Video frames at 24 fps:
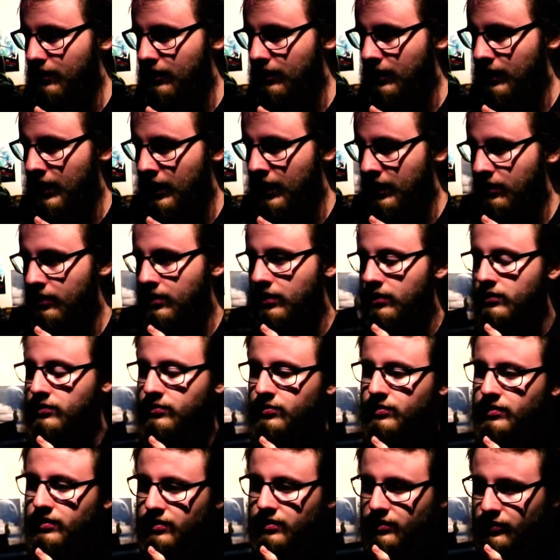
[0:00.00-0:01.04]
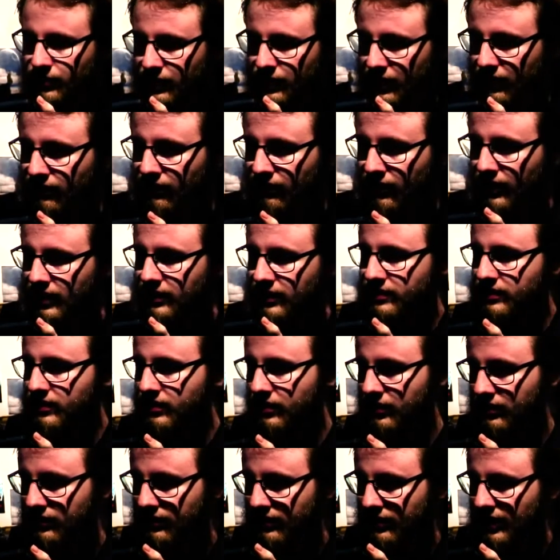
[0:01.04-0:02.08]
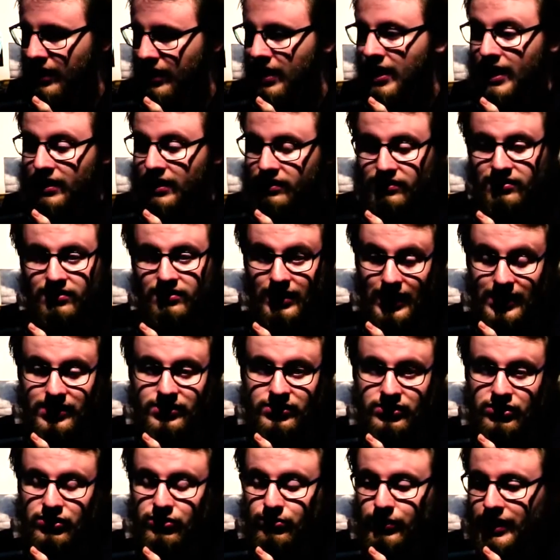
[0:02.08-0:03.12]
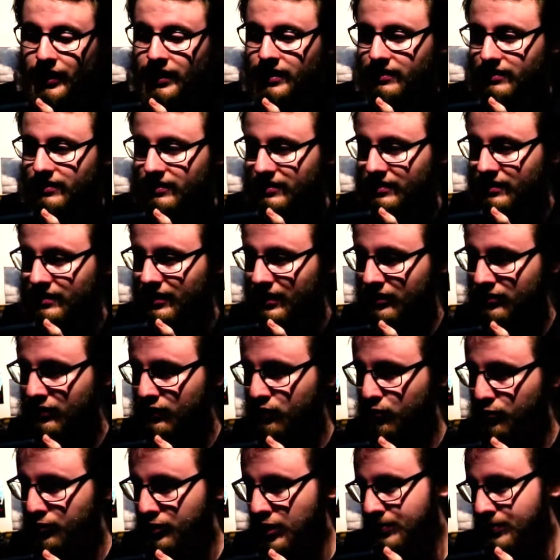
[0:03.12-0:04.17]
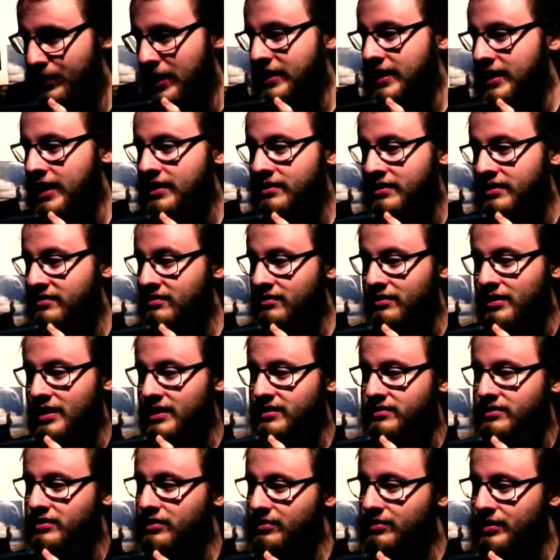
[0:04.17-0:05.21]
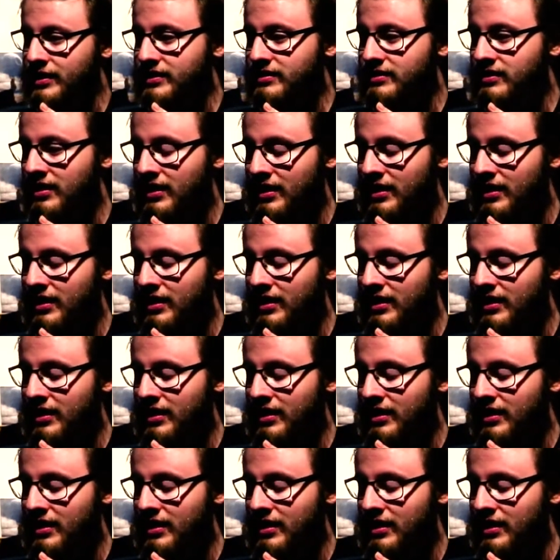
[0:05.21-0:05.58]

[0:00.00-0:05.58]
Yeah, you go into one on the 21st. You go into that. It doesn't last 2 weeks. I'll just warn you about that. It doesn't last 2 weeks.